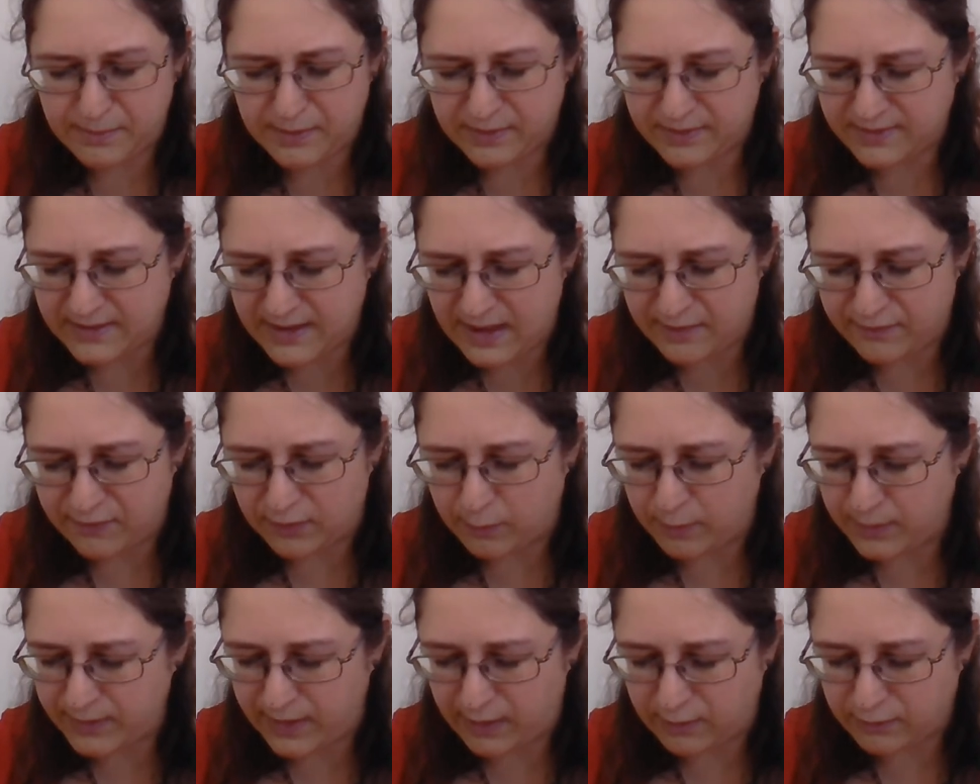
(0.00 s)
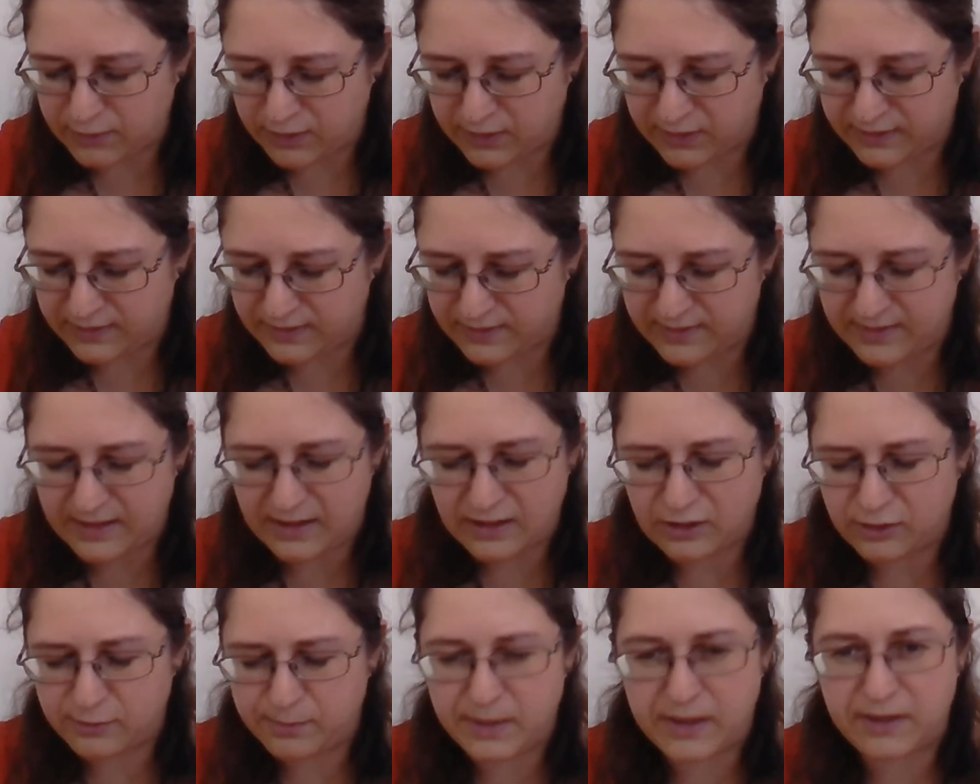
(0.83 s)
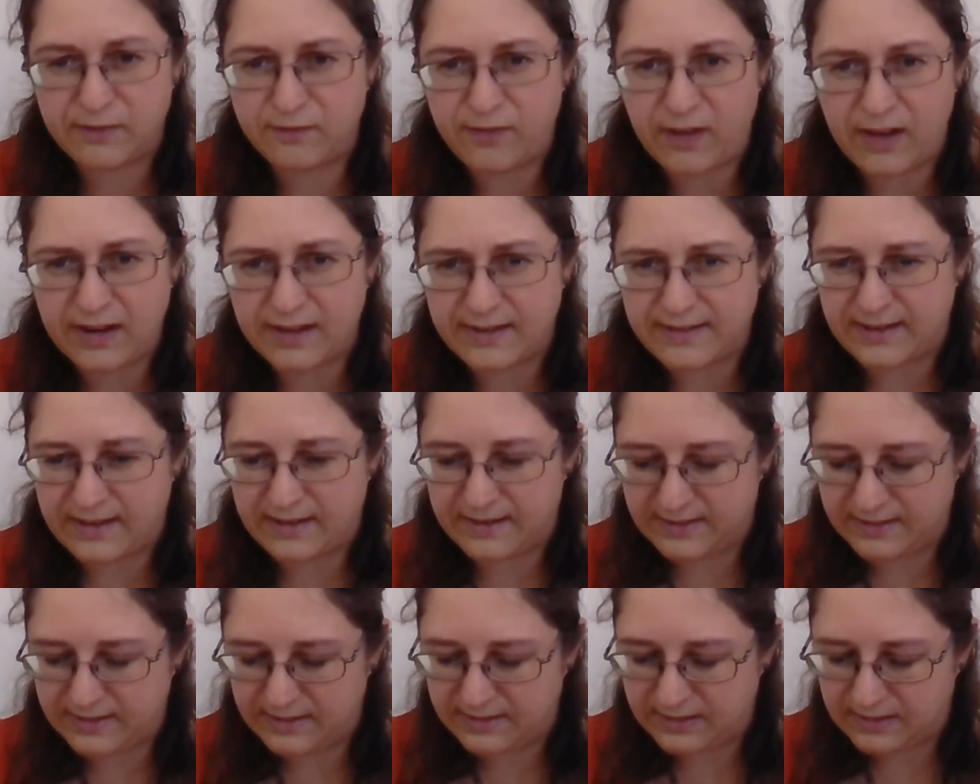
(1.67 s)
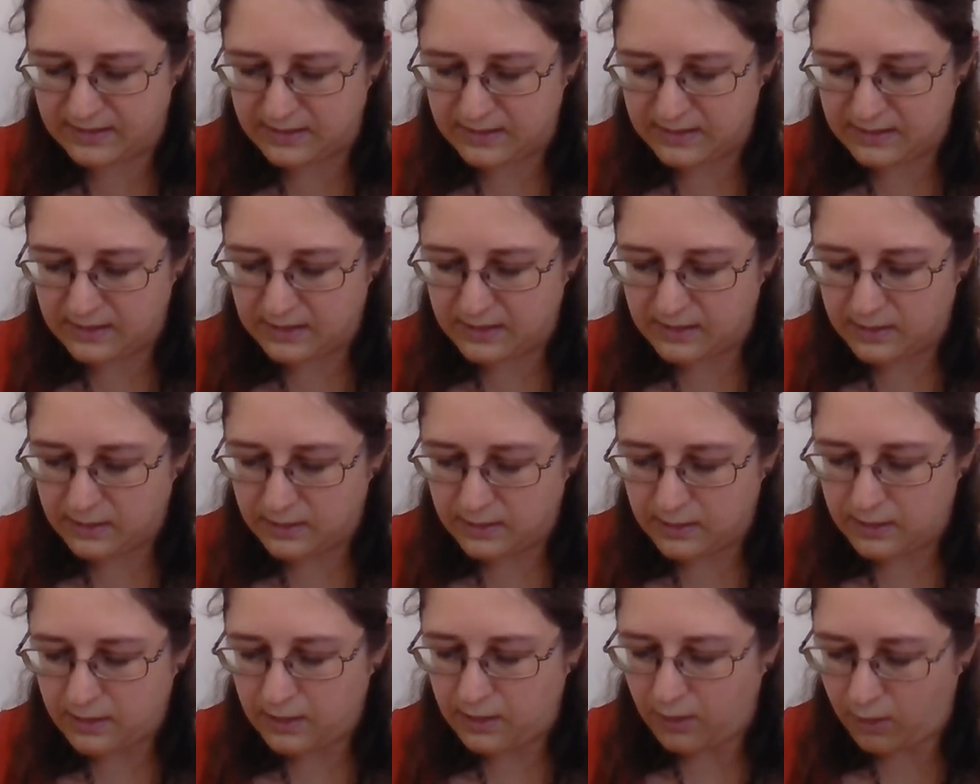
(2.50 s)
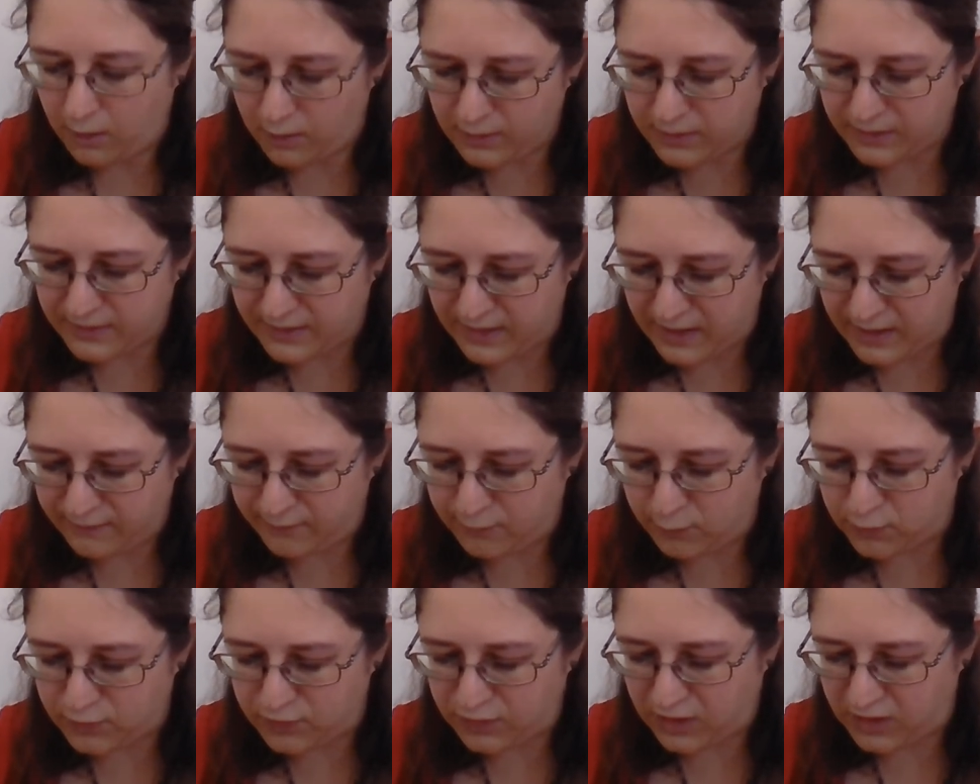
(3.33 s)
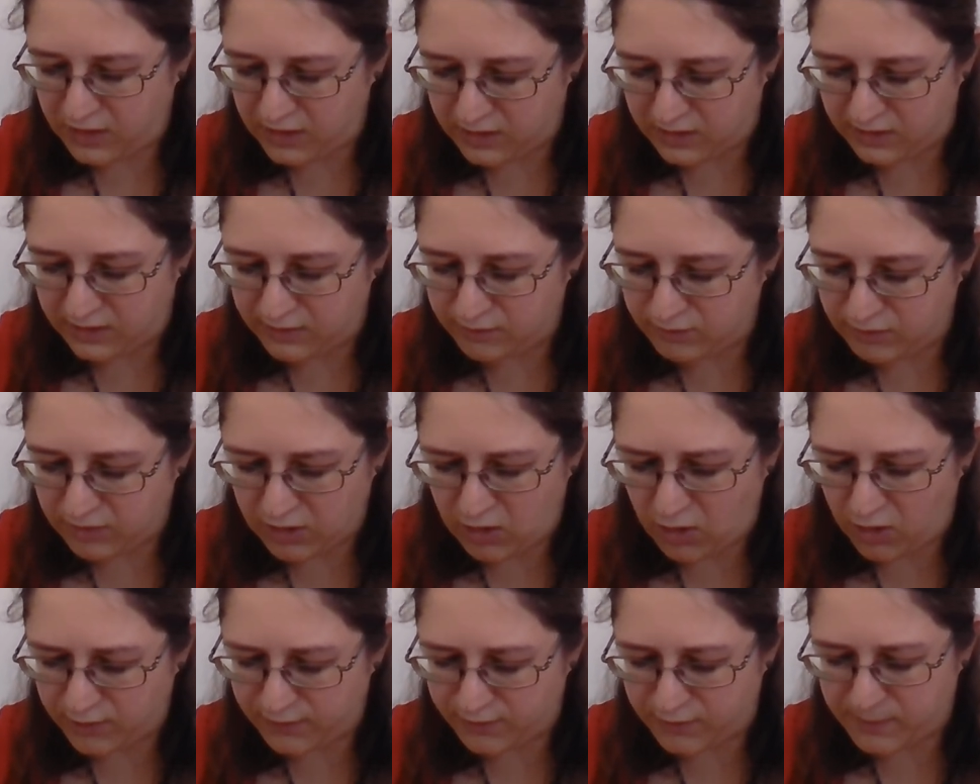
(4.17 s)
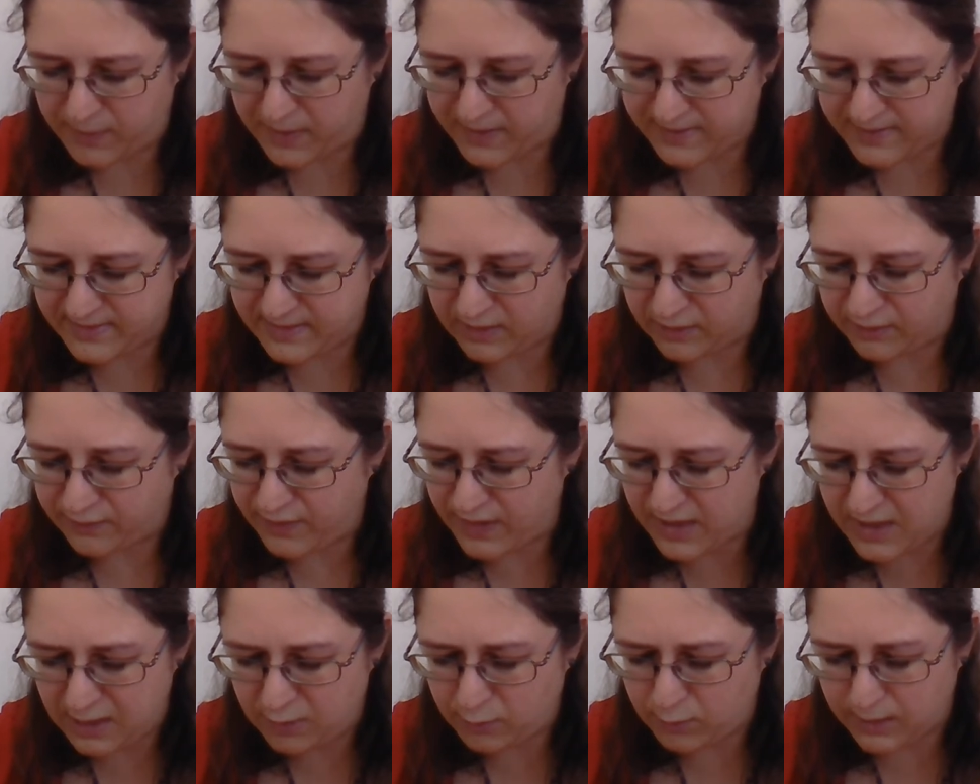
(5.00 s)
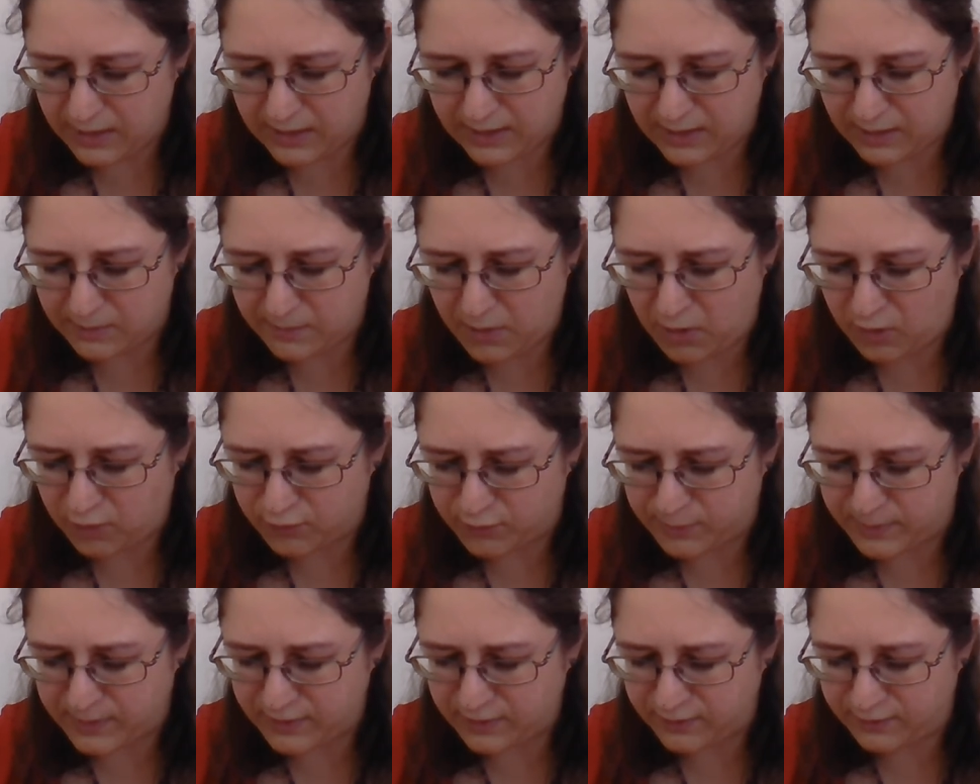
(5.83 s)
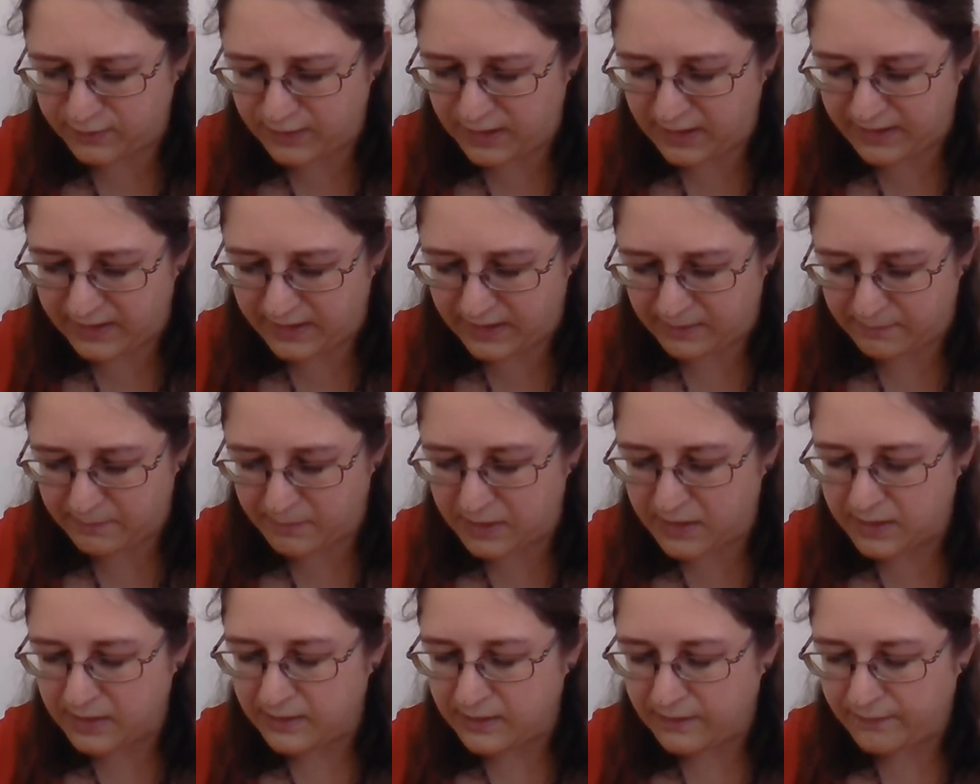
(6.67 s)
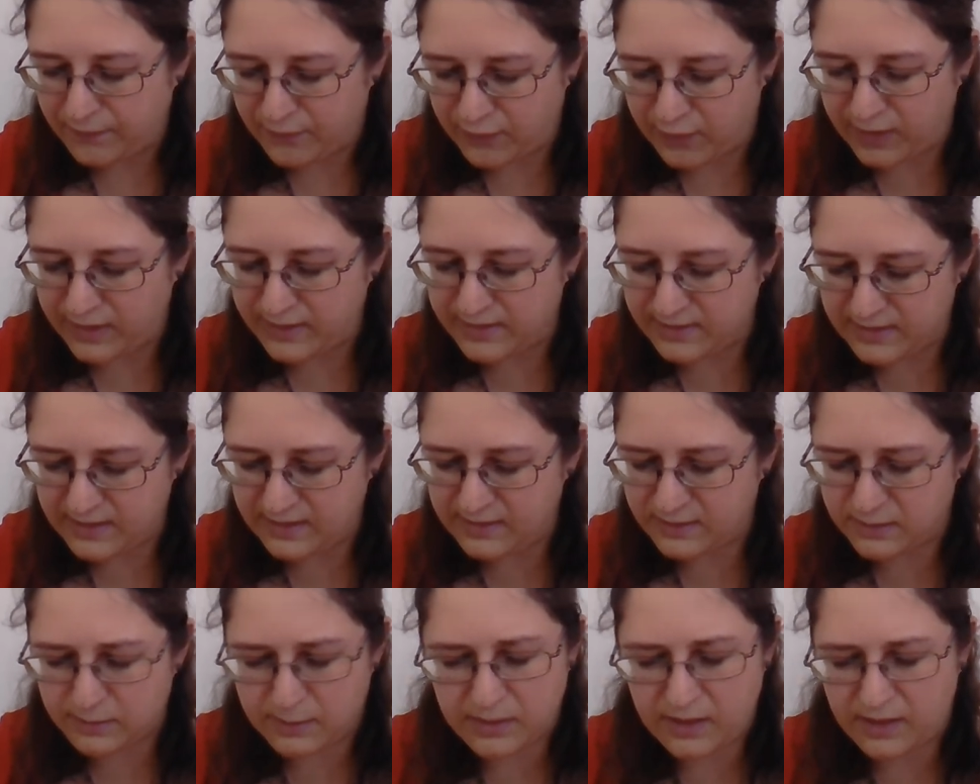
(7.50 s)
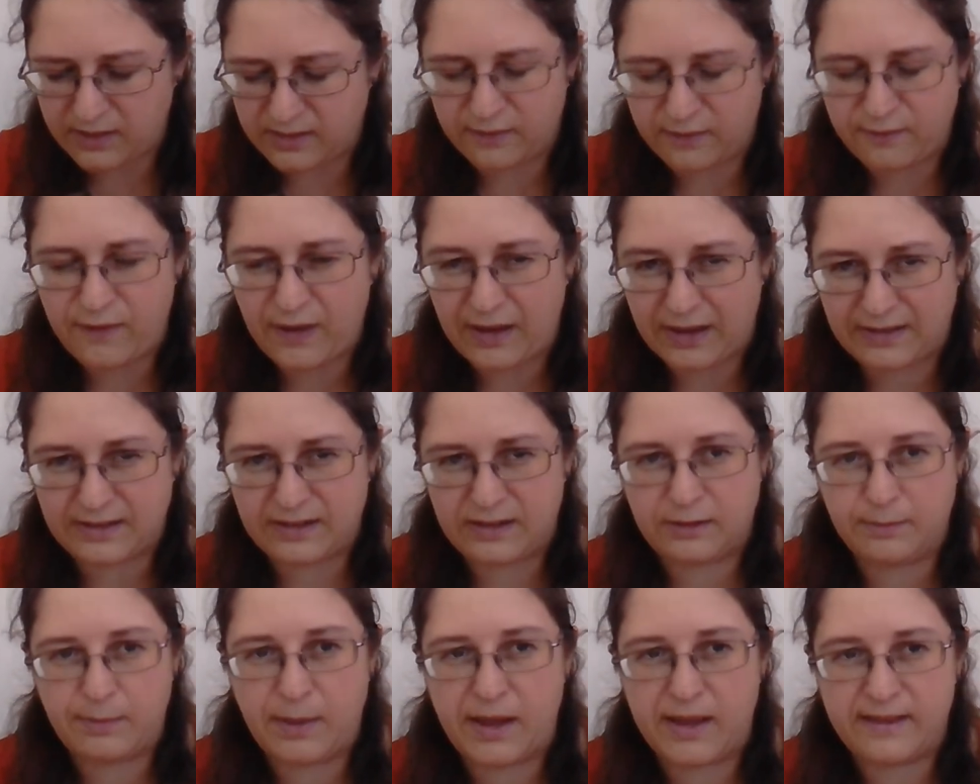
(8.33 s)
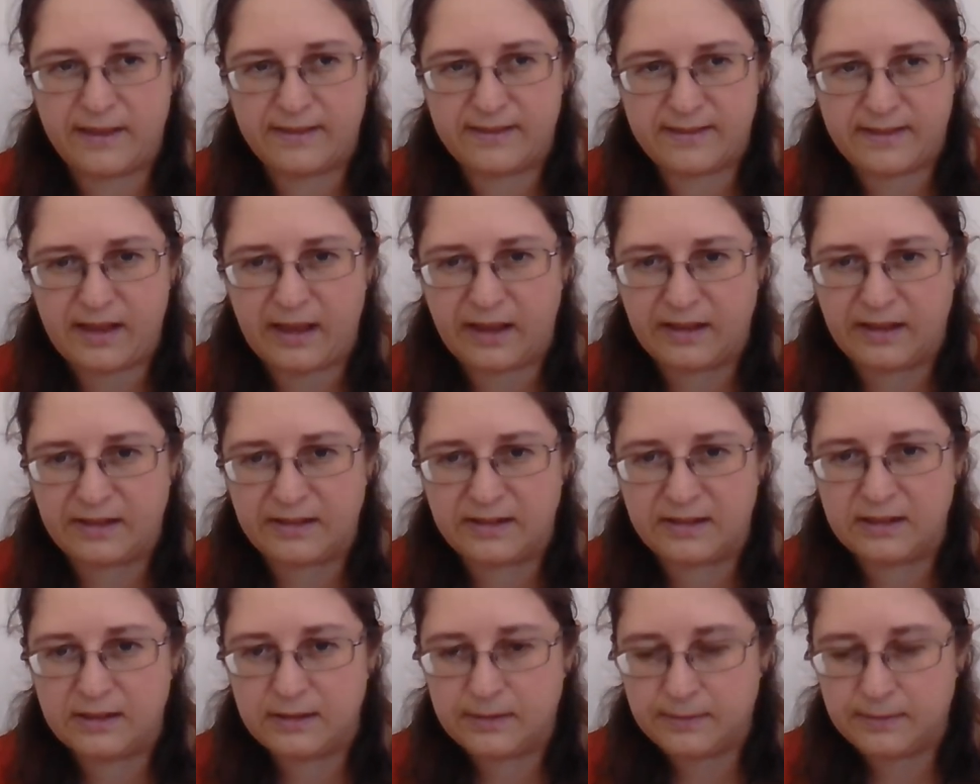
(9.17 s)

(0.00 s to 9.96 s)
must never, without her consent, be invalidated. Honour, therefore, to her and regard for myself equally command me to fly him, till I cease to be thus affected by his sight.